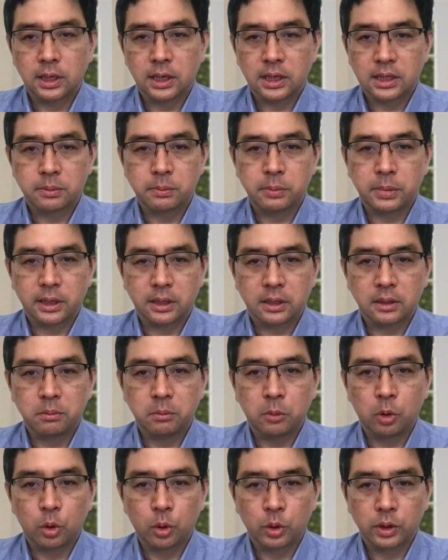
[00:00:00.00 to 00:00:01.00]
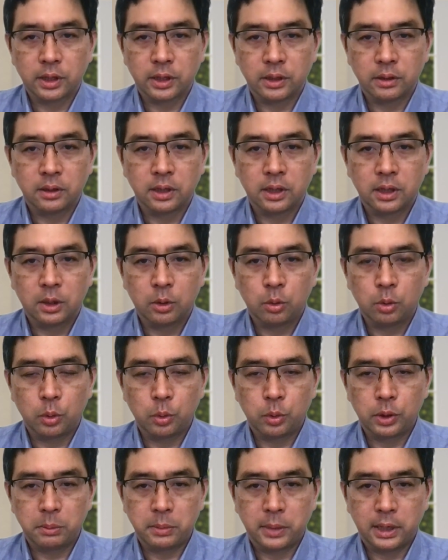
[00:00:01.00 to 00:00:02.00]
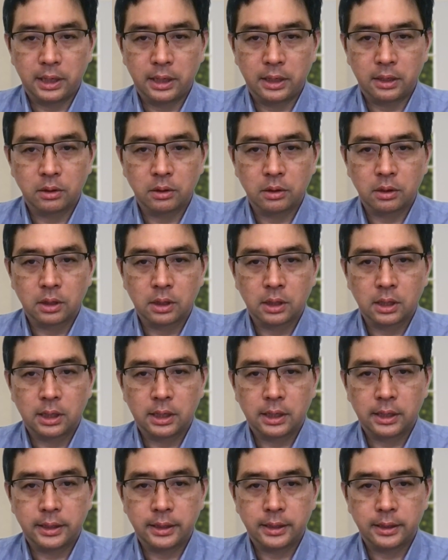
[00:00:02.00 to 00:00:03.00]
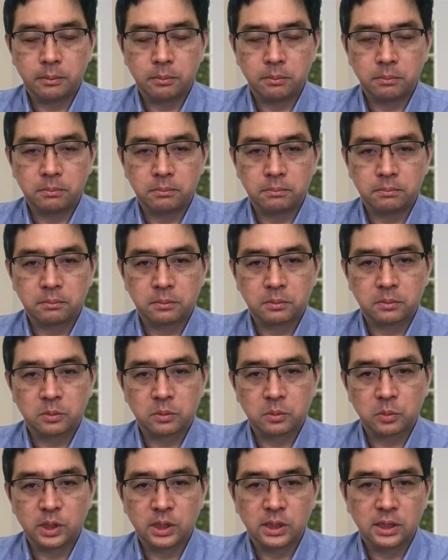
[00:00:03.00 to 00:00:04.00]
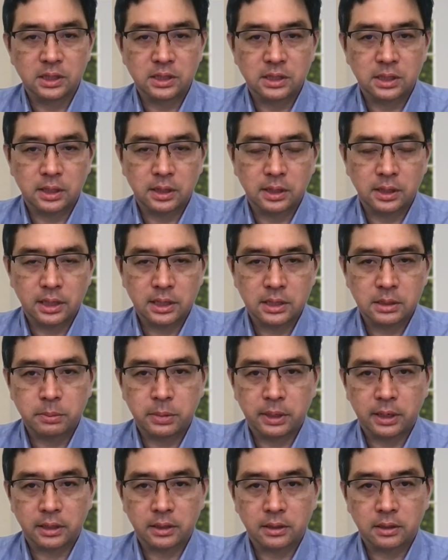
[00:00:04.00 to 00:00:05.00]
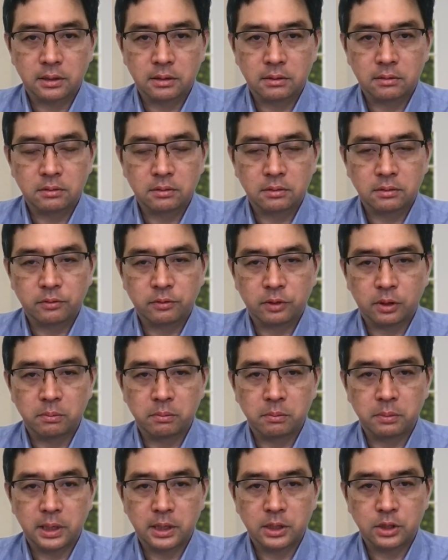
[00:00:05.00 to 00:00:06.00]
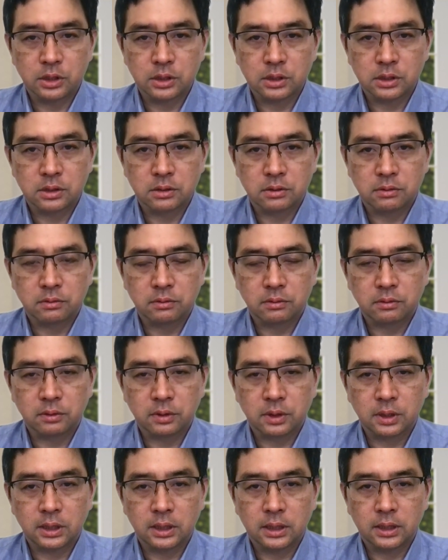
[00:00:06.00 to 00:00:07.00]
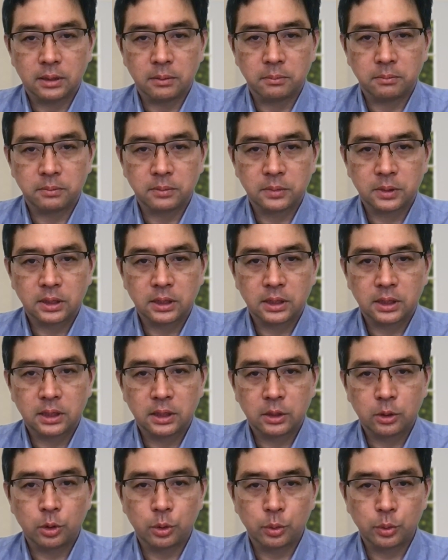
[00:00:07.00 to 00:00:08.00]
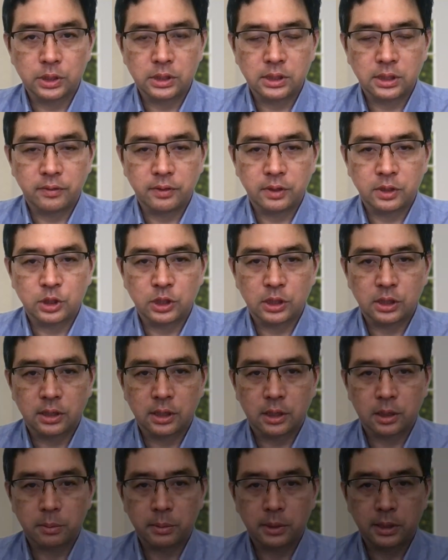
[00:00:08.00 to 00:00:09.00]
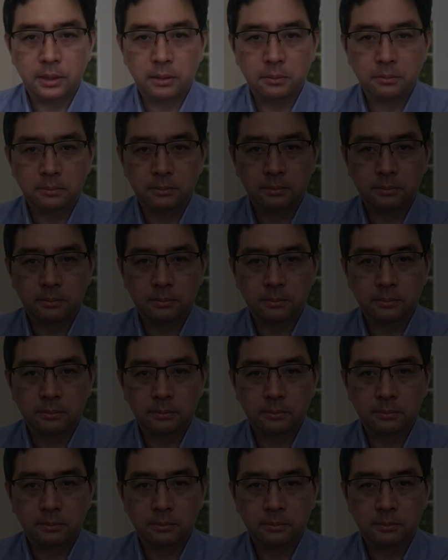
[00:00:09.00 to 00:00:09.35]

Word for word: expect more than what we may realistically expect from patients who are receiving gene therapy.